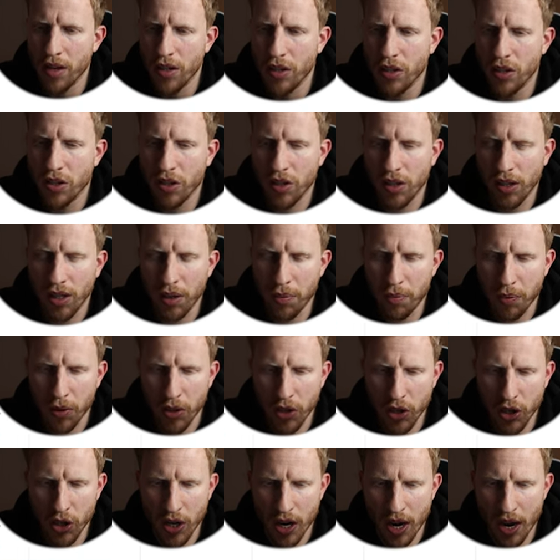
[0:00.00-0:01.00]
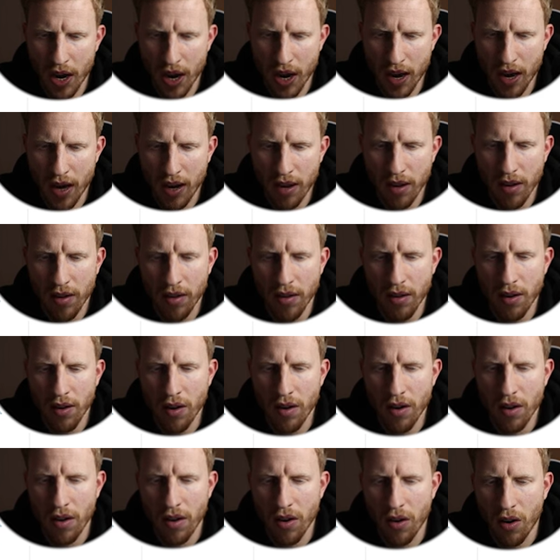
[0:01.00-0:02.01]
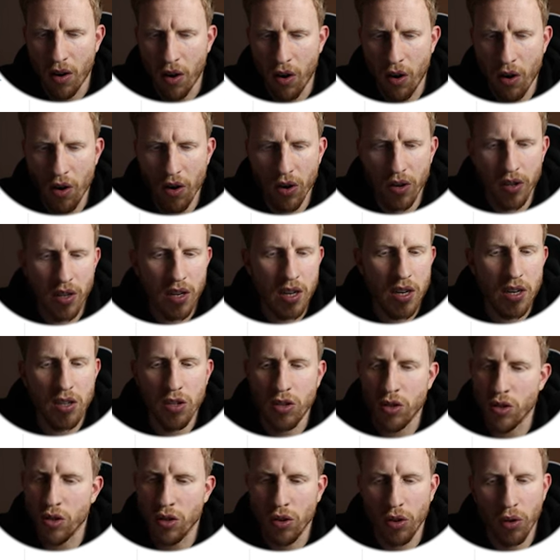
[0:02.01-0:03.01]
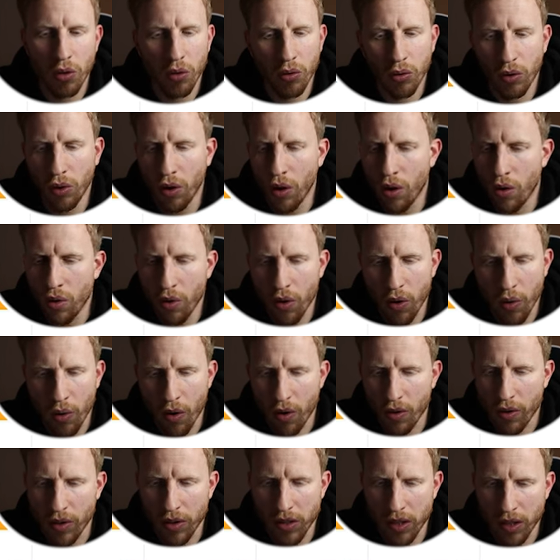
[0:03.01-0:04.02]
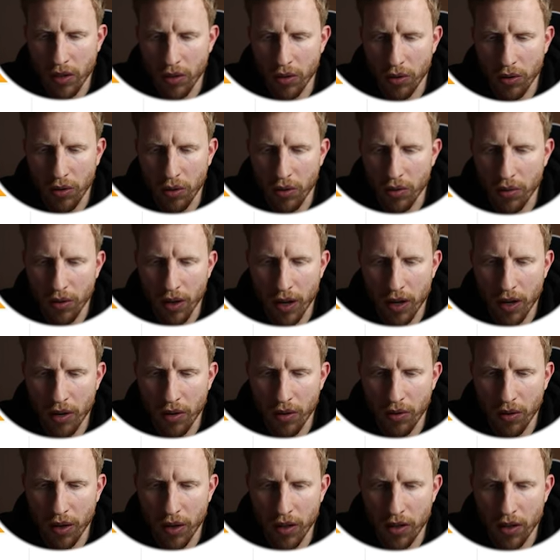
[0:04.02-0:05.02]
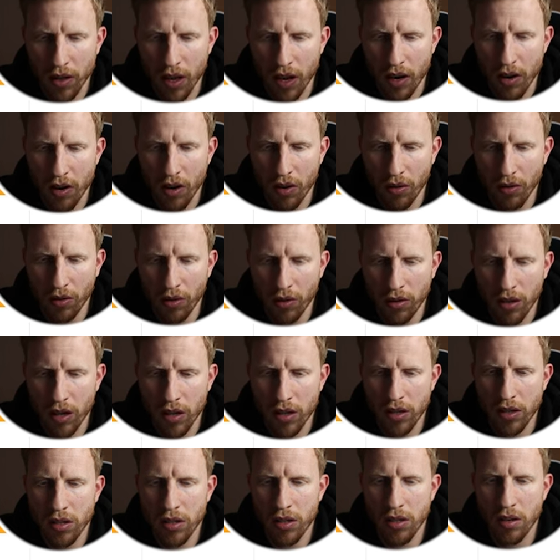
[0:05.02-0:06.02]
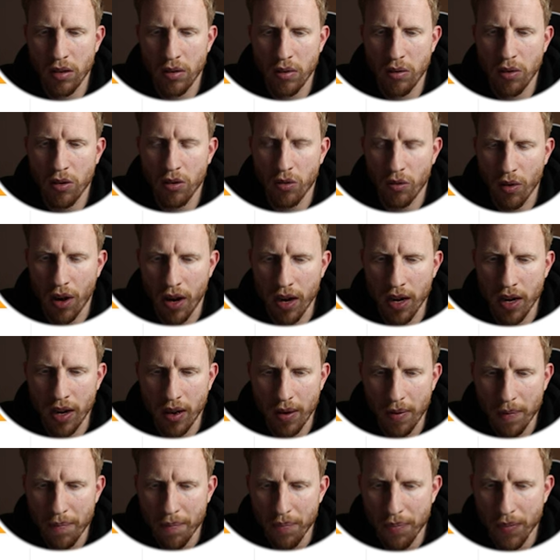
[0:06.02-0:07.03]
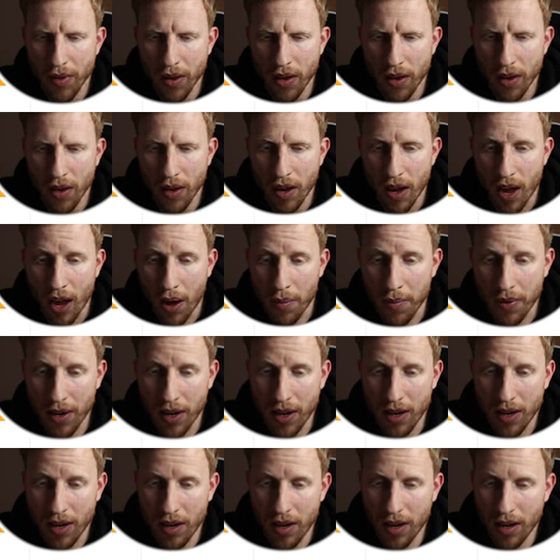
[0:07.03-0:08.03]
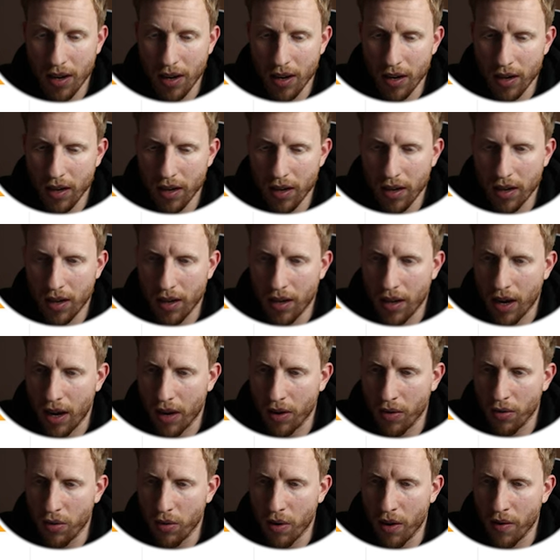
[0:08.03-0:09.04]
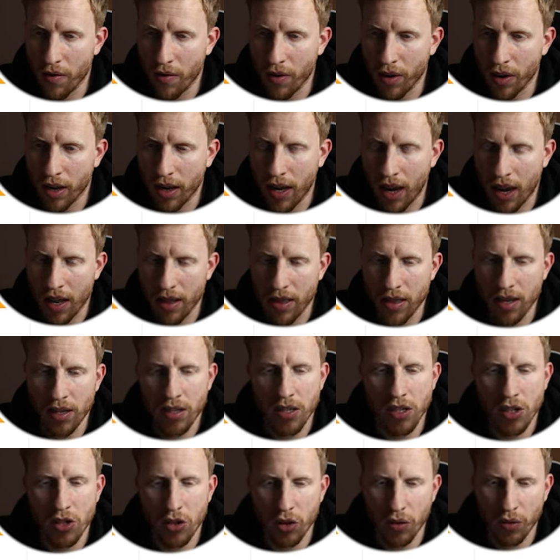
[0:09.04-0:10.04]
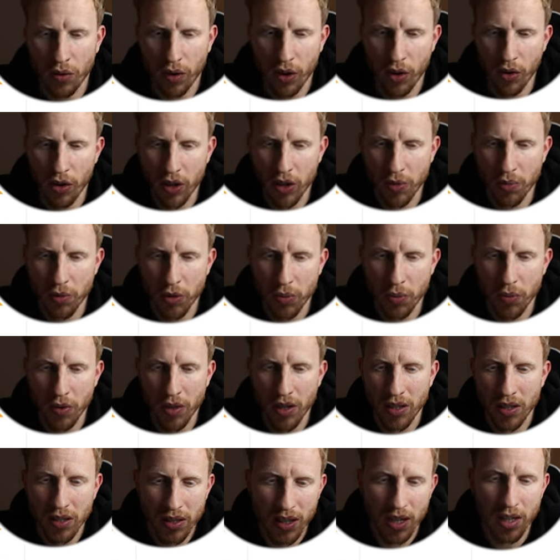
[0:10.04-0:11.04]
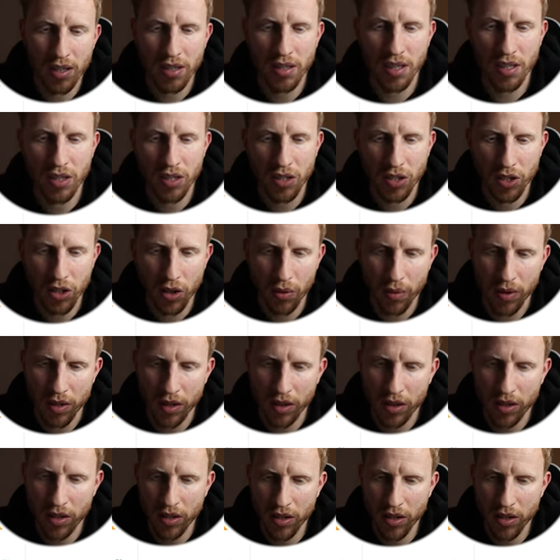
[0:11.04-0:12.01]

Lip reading: sleeper chair. All of these just look low quality though, don't they? You know, they're not looking too great. I mean, I don't know whether, again, this is just for Christmas, but this says this is doing